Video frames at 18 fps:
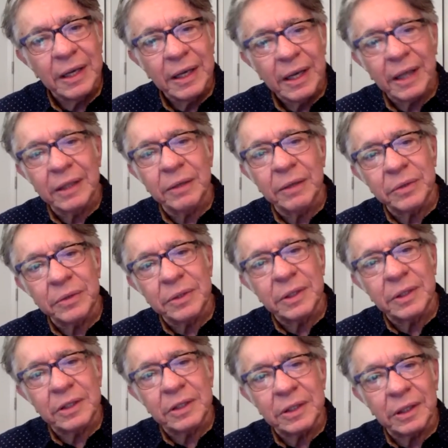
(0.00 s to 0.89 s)
and there was
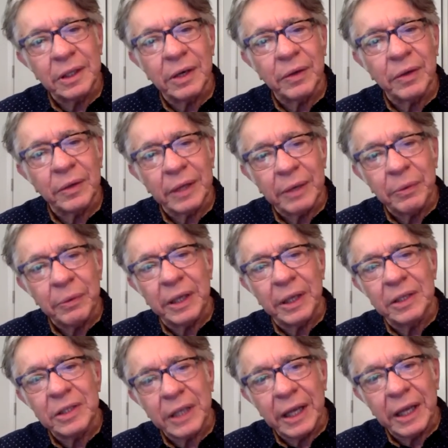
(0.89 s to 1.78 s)
this you know they would
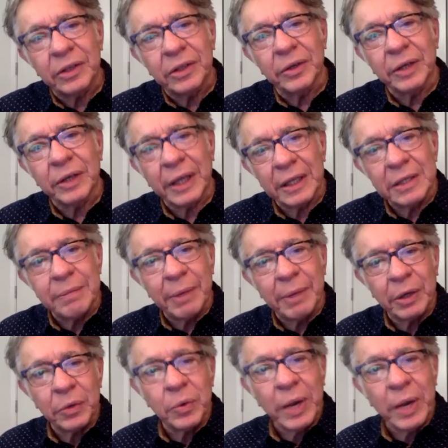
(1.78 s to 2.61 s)
educate their kids about who